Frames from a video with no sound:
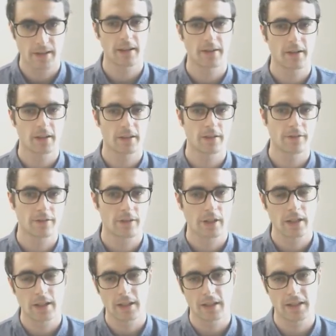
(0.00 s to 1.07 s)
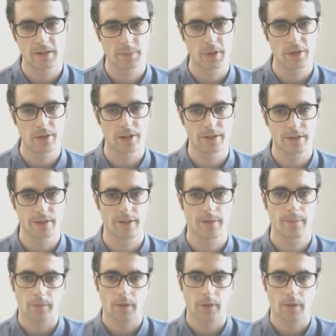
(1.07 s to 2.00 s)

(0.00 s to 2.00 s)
and kind of experience.